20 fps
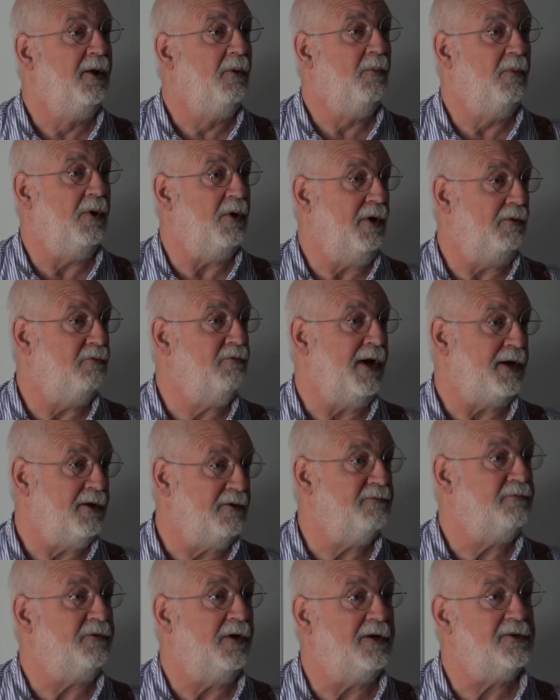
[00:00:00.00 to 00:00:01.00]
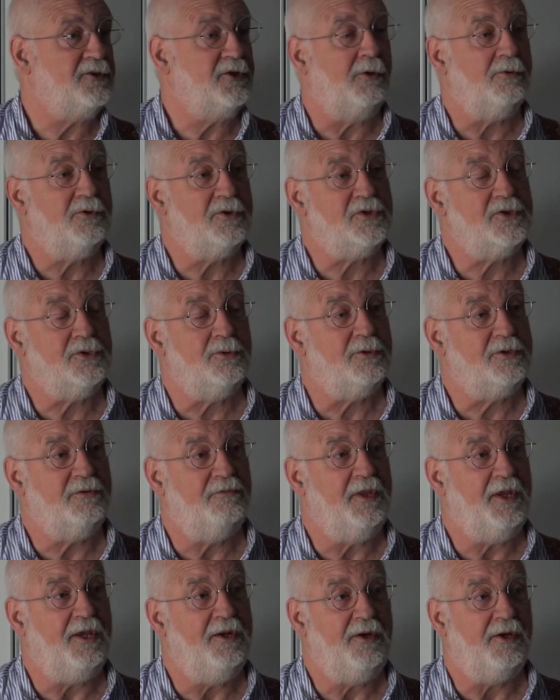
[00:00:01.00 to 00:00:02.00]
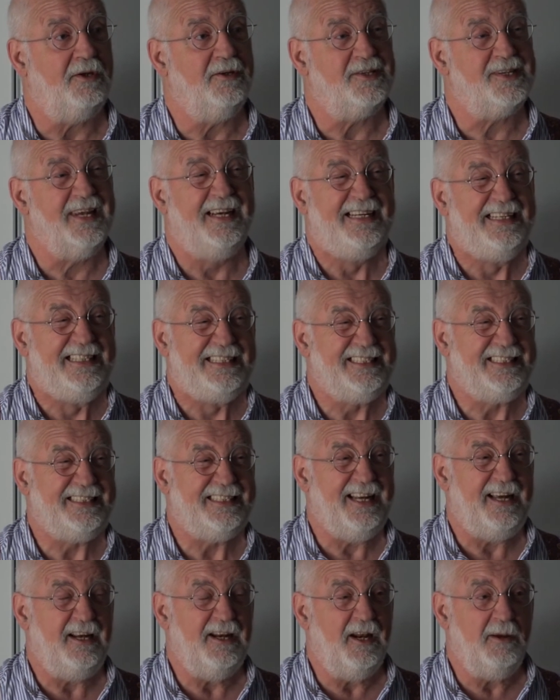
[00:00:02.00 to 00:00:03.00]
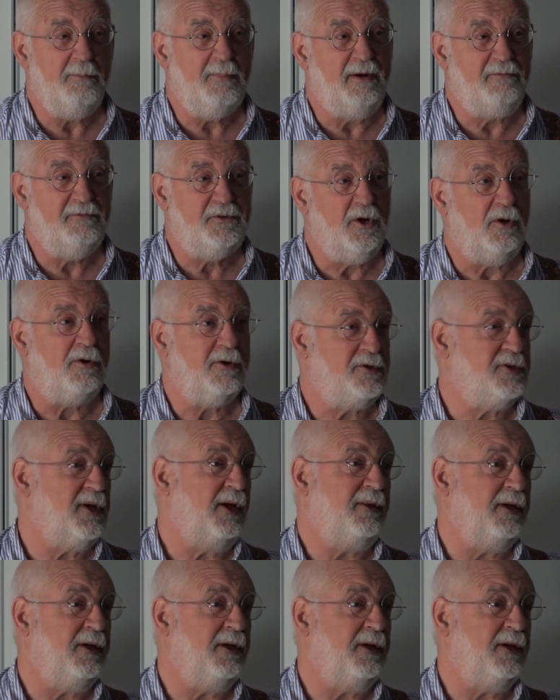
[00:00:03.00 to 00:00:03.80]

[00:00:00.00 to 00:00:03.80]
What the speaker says: what rank and file soldiers thought of the Indians. Slightly above dogs, I